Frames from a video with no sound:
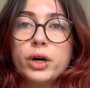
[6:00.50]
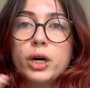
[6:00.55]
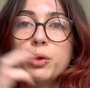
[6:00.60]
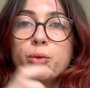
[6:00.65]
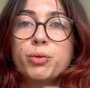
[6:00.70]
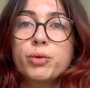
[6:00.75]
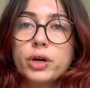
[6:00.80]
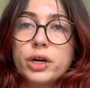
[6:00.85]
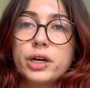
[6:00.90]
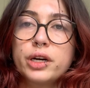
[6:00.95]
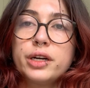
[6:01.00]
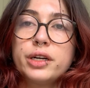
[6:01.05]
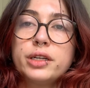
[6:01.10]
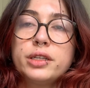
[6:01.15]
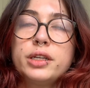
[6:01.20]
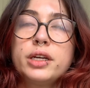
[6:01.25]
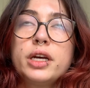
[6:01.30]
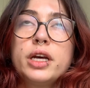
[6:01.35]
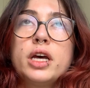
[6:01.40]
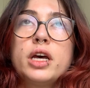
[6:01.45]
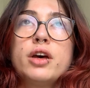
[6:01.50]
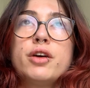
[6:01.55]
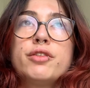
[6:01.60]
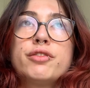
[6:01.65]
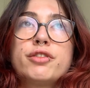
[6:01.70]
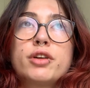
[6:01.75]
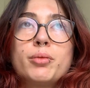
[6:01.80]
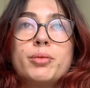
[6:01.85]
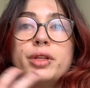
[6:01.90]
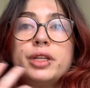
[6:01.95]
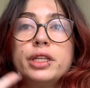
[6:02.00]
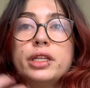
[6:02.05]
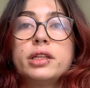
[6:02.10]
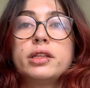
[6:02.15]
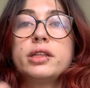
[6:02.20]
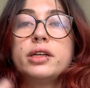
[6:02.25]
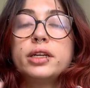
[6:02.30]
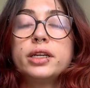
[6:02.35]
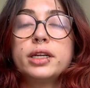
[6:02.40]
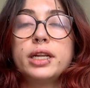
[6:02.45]
a word from
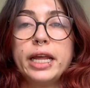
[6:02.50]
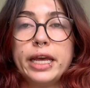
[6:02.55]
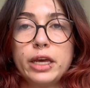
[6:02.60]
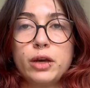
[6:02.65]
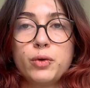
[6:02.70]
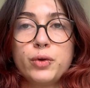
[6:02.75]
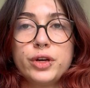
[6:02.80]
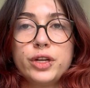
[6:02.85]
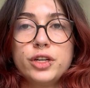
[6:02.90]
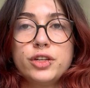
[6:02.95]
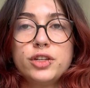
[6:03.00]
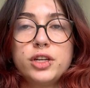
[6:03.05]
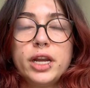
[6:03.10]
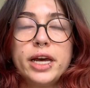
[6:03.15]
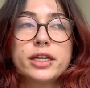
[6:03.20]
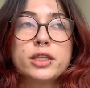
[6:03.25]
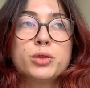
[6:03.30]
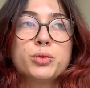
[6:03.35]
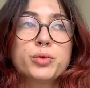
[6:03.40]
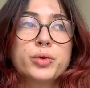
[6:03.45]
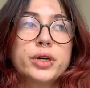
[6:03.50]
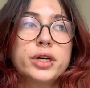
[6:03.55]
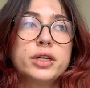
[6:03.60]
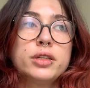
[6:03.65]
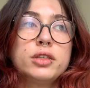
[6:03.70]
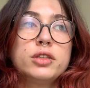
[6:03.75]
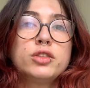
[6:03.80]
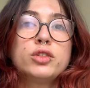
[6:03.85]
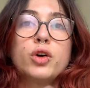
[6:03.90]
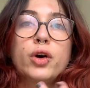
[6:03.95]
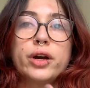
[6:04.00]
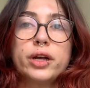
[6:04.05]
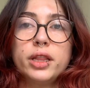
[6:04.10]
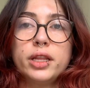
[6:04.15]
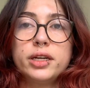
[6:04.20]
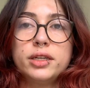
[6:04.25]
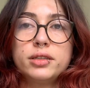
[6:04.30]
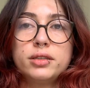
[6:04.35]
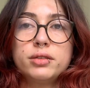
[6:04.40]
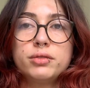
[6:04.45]
another language, like the word
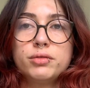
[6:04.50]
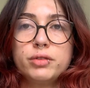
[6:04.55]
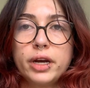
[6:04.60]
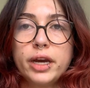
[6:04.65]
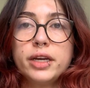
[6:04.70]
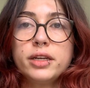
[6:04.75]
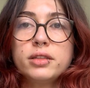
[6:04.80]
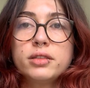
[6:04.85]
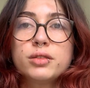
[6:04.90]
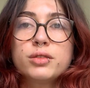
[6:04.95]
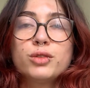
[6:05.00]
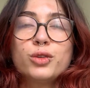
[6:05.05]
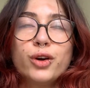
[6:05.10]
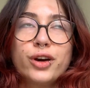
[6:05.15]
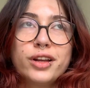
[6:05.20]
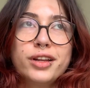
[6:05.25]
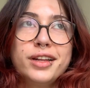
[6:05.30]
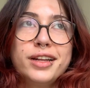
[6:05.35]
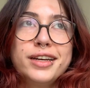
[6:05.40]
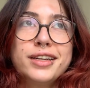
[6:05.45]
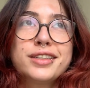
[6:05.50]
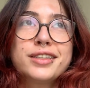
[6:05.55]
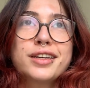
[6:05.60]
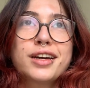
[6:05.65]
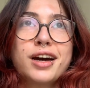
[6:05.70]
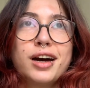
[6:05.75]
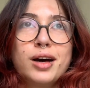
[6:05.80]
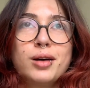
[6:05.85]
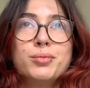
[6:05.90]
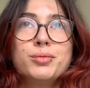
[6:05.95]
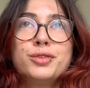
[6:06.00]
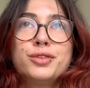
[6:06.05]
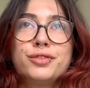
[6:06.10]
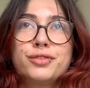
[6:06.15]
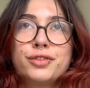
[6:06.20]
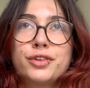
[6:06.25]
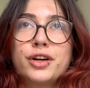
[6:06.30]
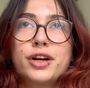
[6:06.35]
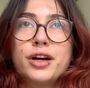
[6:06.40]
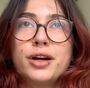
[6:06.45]
toilet, right? Toilet comes
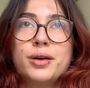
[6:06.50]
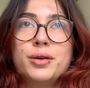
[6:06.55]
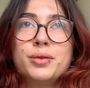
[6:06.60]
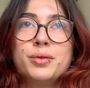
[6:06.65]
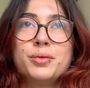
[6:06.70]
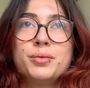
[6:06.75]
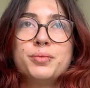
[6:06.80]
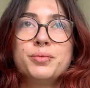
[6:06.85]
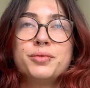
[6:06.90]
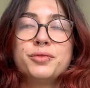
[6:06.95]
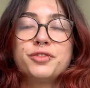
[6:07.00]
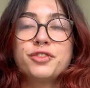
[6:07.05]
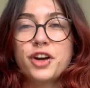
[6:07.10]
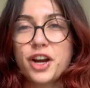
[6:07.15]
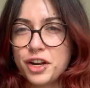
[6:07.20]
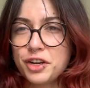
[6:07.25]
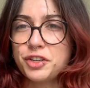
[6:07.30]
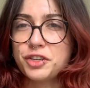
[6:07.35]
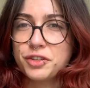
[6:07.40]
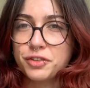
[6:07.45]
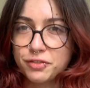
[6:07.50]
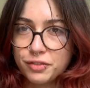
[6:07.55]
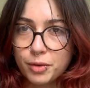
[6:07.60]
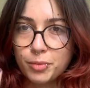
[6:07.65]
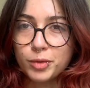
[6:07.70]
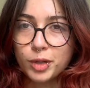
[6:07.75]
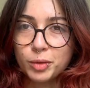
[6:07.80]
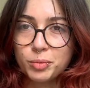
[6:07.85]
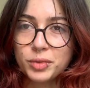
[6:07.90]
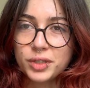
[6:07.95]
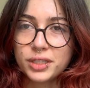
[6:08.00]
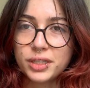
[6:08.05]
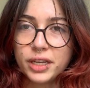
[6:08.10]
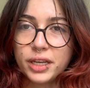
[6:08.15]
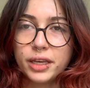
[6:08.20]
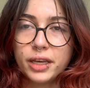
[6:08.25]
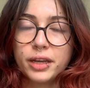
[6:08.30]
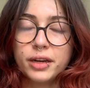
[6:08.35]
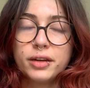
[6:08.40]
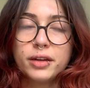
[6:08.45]
from French, if I'm not
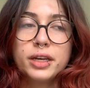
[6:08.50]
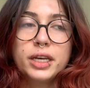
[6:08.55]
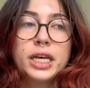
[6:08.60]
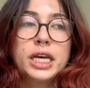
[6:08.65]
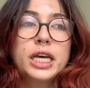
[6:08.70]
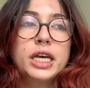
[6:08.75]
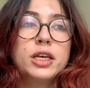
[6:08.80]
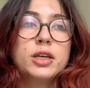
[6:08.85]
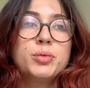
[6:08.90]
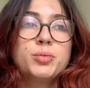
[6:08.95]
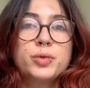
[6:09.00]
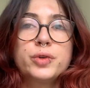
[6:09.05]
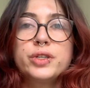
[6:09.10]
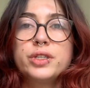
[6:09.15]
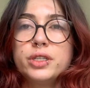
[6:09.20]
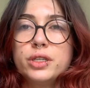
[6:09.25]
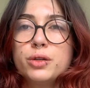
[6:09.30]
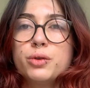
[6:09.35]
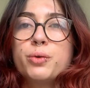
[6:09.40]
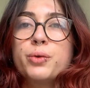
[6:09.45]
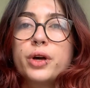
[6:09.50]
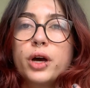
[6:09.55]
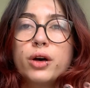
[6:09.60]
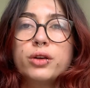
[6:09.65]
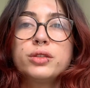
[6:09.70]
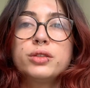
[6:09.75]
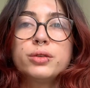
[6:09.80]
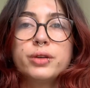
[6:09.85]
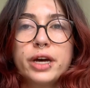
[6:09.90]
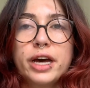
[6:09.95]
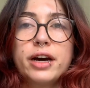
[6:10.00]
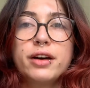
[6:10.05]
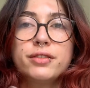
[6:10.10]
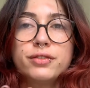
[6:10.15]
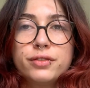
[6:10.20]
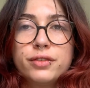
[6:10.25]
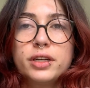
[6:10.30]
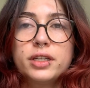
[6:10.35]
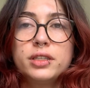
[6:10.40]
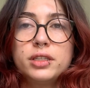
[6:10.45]
mistaken. In Brazil, we also have
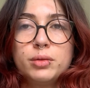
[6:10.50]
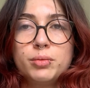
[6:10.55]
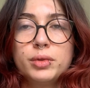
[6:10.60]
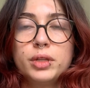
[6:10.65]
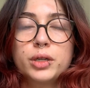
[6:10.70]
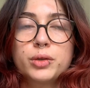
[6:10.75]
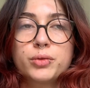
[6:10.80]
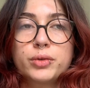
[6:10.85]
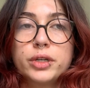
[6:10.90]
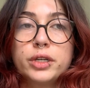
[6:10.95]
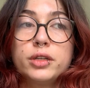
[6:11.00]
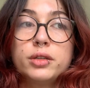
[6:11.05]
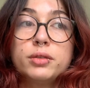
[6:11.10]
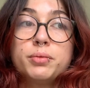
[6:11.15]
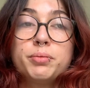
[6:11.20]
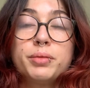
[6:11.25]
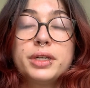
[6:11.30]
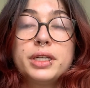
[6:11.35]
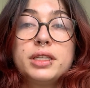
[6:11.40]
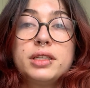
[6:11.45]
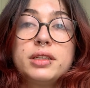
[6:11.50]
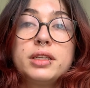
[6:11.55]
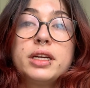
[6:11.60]
a similar word, but